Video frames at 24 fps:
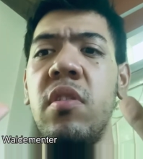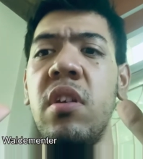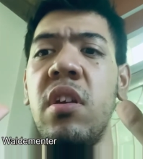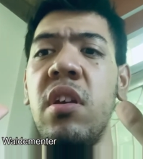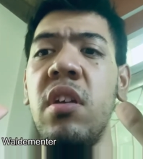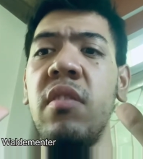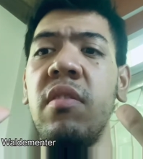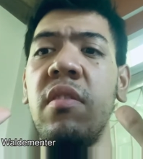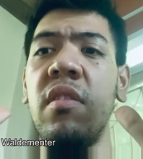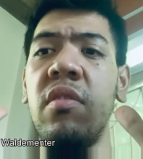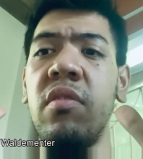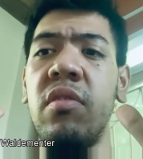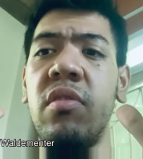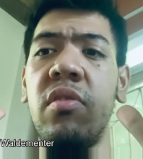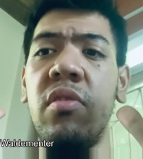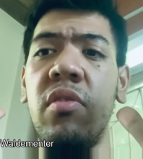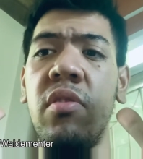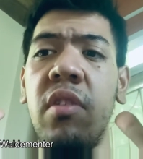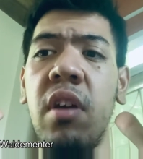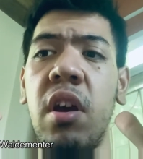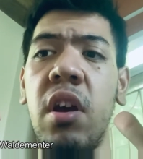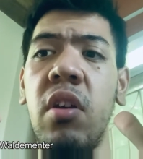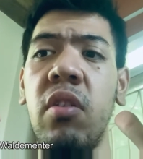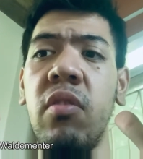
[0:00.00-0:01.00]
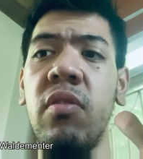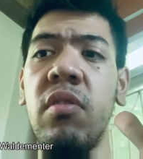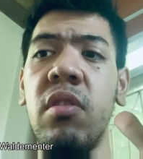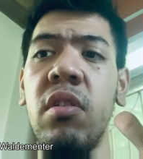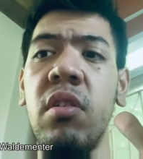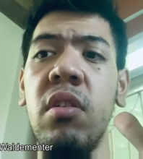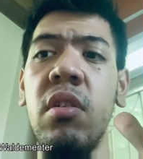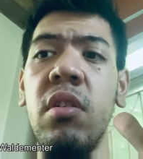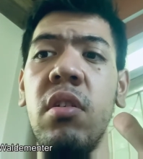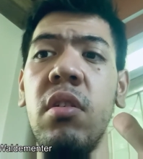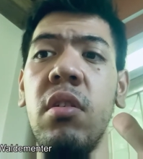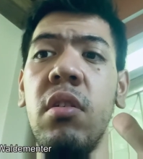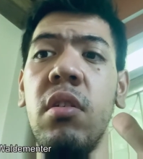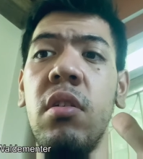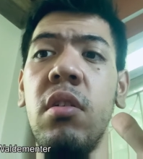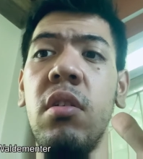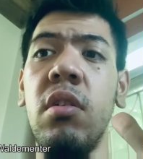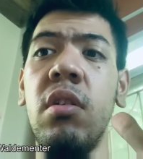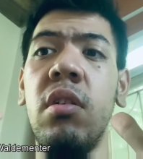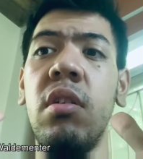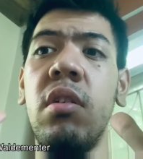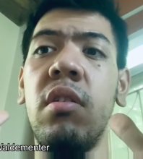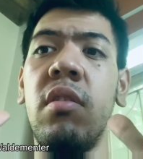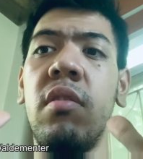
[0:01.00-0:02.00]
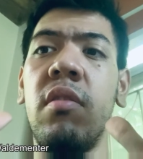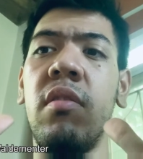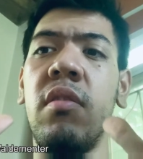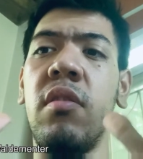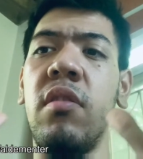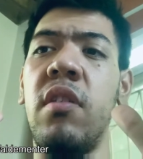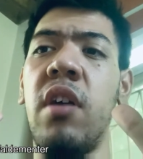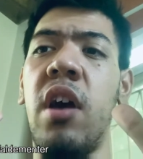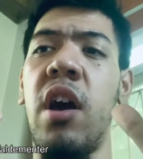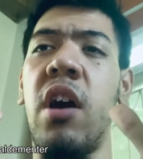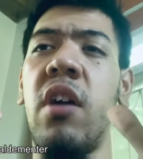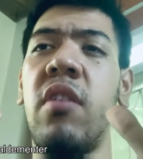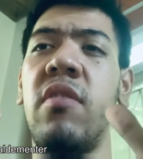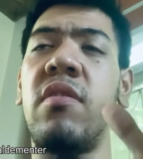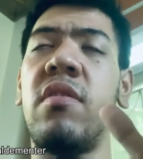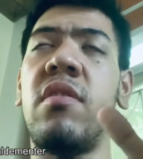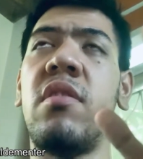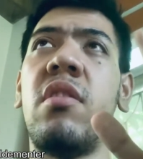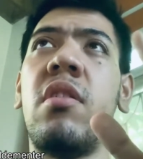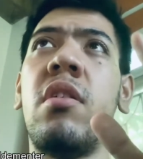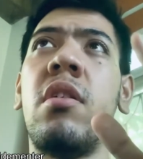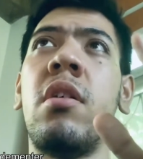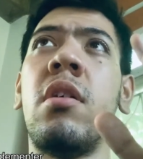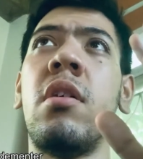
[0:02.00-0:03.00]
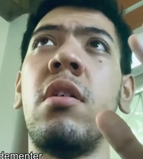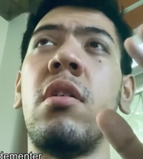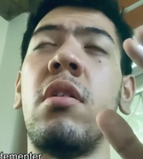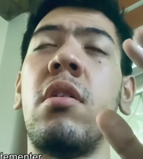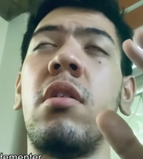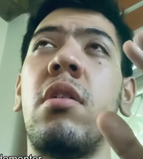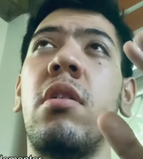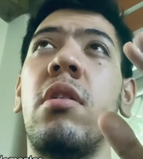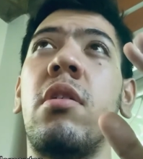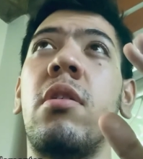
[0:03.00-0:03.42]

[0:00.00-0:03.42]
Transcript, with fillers: in this state that uh,